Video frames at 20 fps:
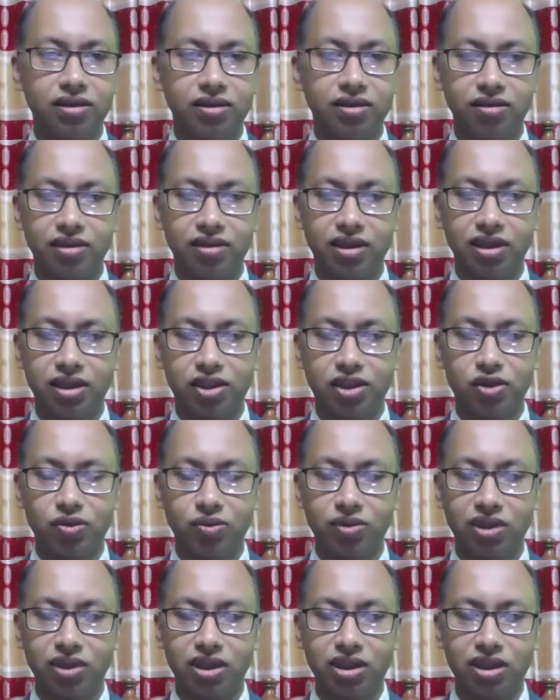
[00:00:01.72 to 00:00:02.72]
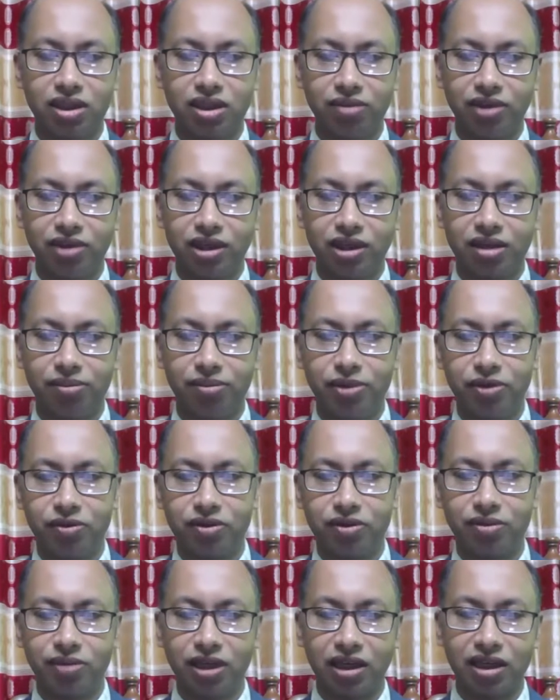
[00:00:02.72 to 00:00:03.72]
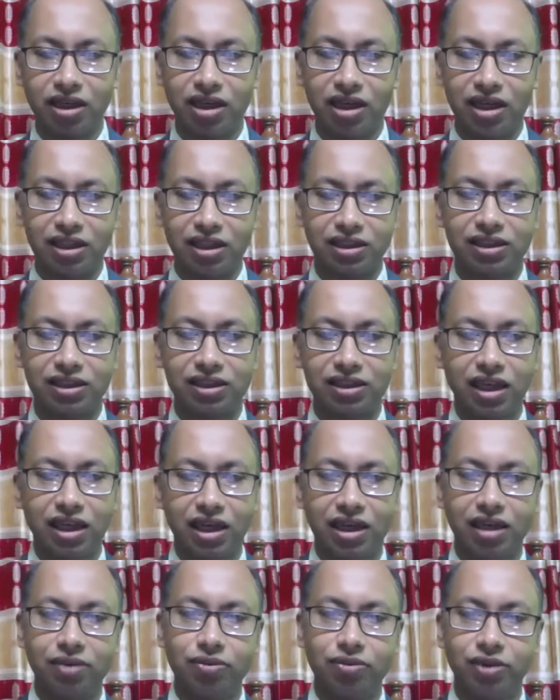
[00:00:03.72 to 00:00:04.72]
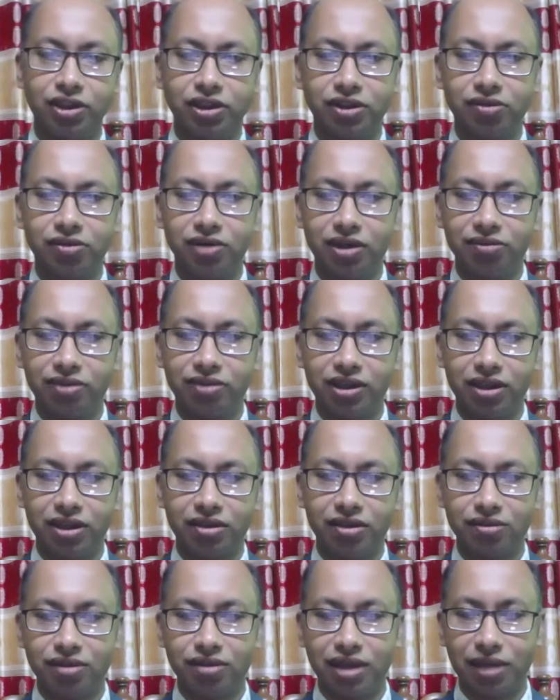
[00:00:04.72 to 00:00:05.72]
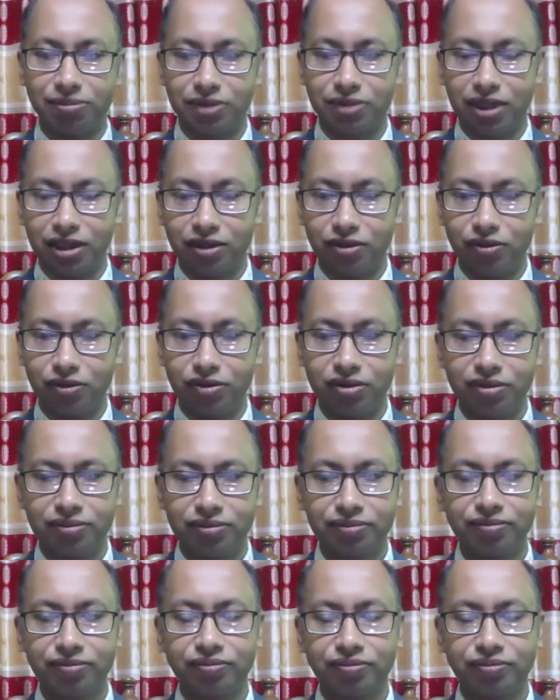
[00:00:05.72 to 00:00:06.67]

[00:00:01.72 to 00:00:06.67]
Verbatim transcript: So dear students, I welcome you to my class and I wish you a very good afternoon.